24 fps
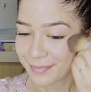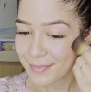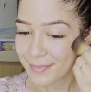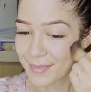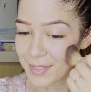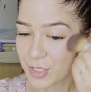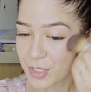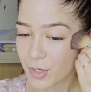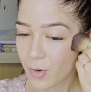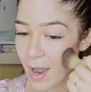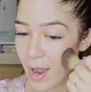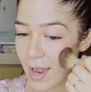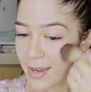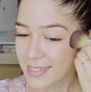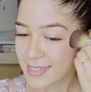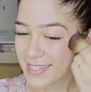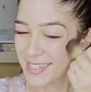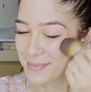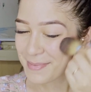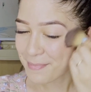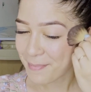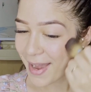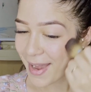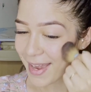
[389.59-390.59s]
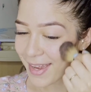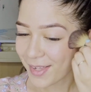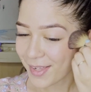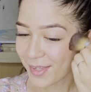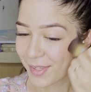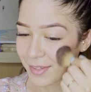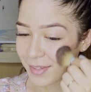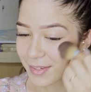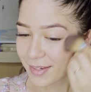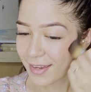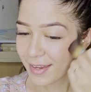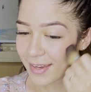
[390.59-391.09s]
So I
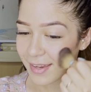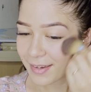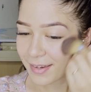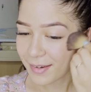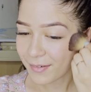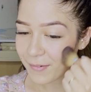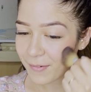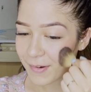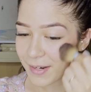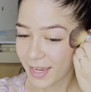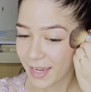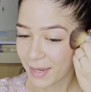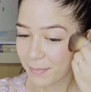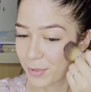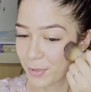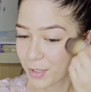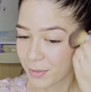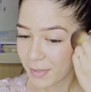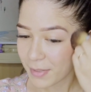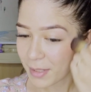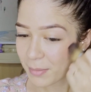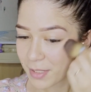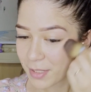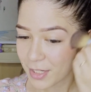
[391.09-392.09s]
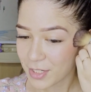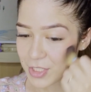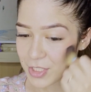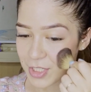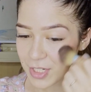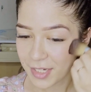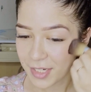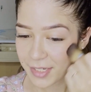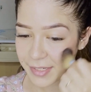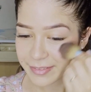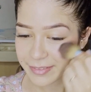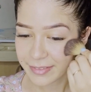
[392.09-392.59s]
smile when I put my blush
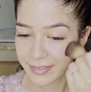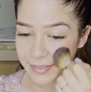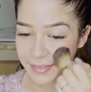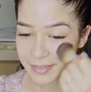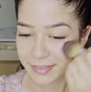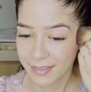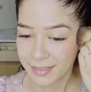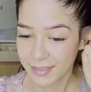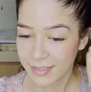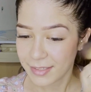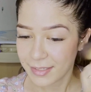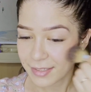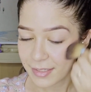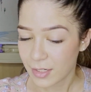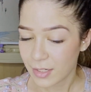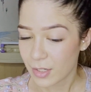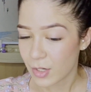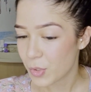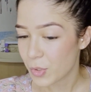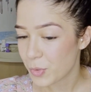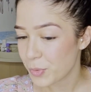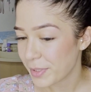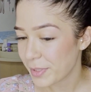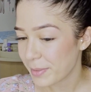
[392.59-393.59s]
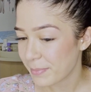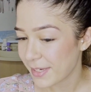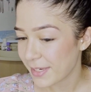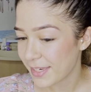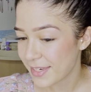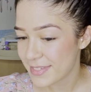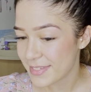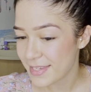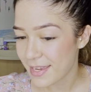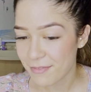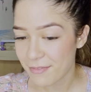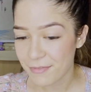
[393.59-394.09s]
on, only
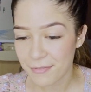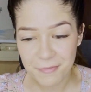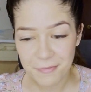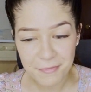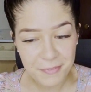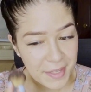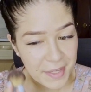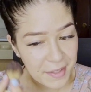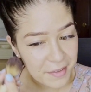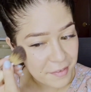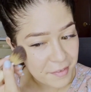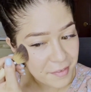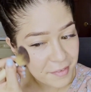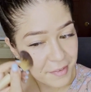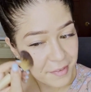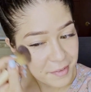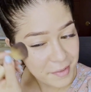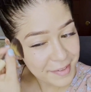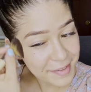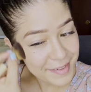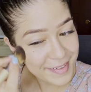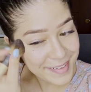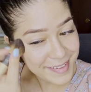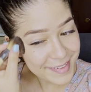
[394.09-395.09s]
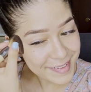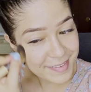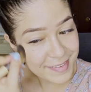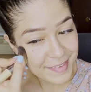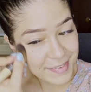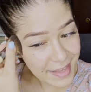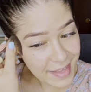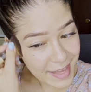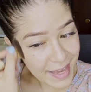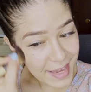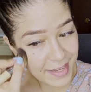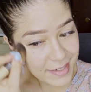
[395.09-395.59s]
because I feel
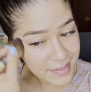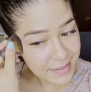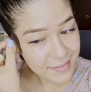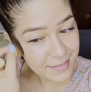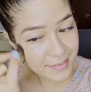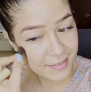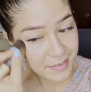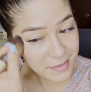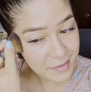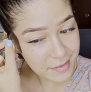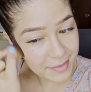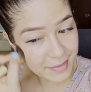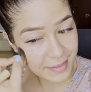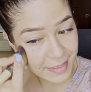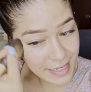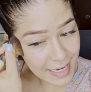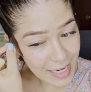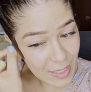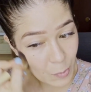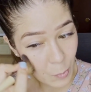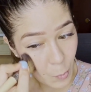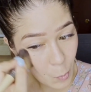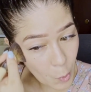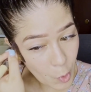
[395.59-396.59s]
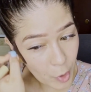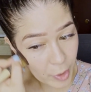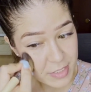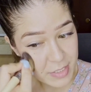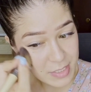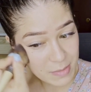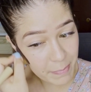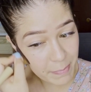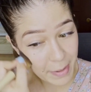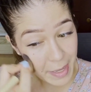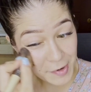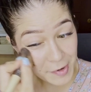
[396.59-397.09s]
that it
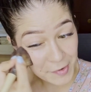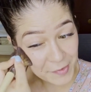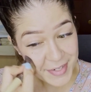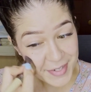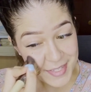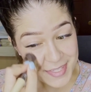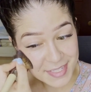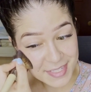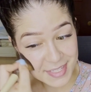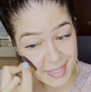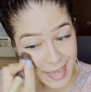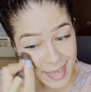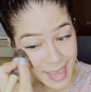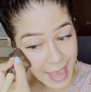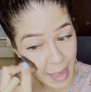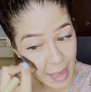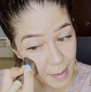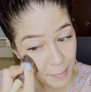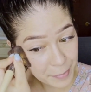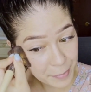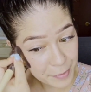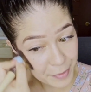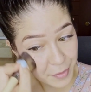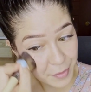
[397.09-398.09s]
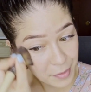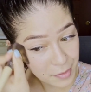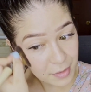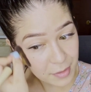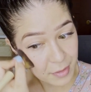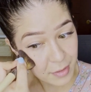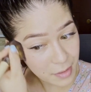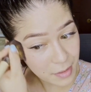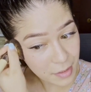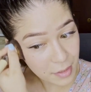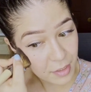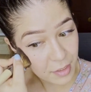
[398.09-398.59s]
works better into the apple
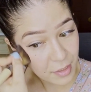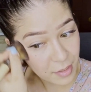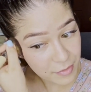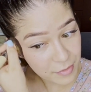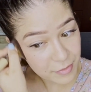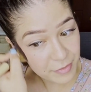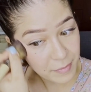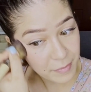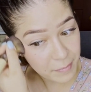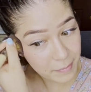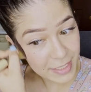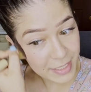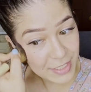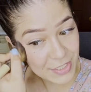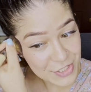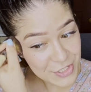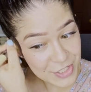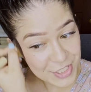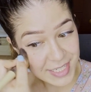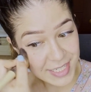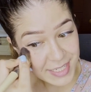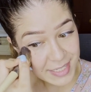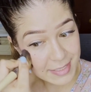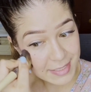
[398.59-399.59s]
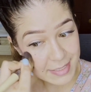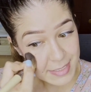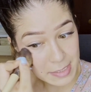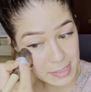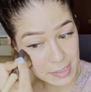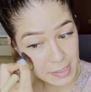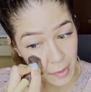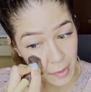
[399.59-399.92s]
of my cheeks.